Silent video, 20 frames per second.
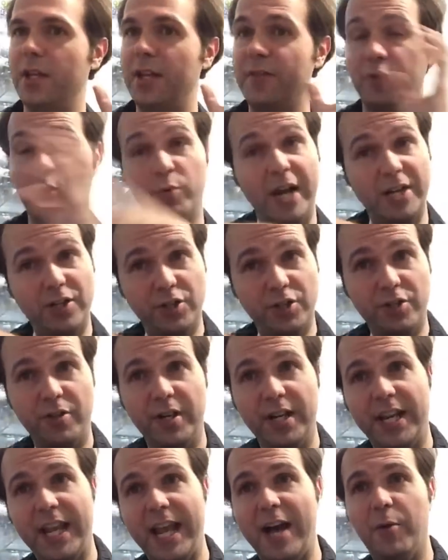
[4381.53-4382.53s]
You have to register
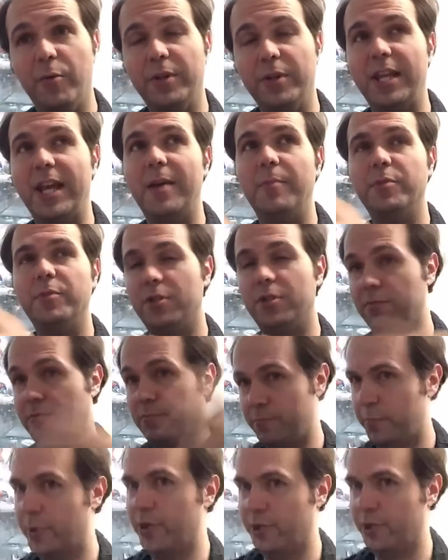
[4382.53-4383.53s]
an account with them to
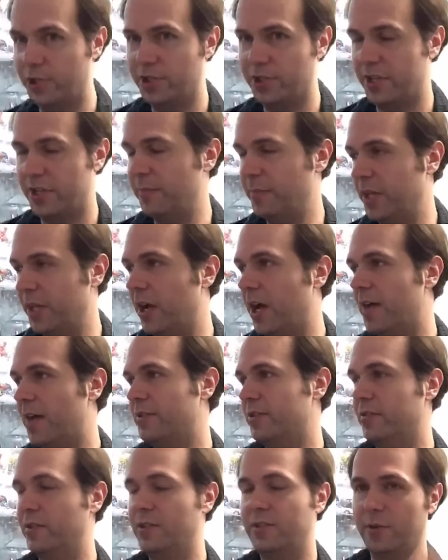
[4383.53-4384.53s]
purchase something,
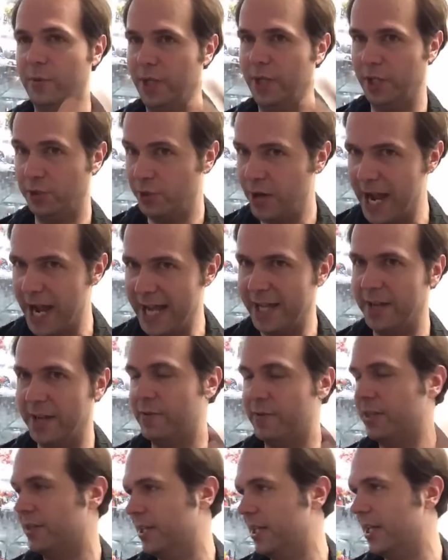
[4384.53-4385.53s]
obviously, so we could track
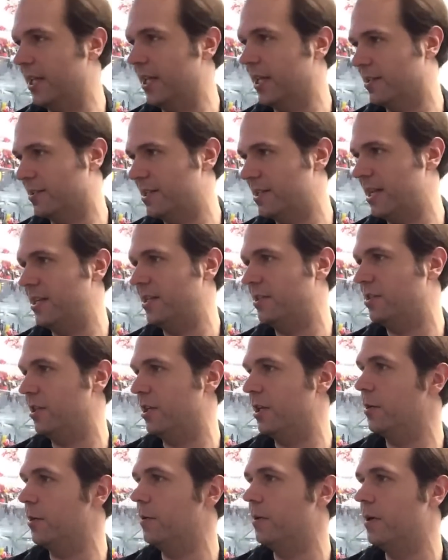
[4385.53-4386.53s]
everything and send it to
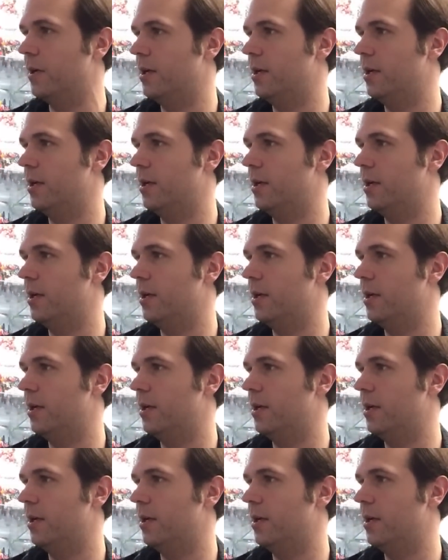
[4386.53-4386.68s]
you.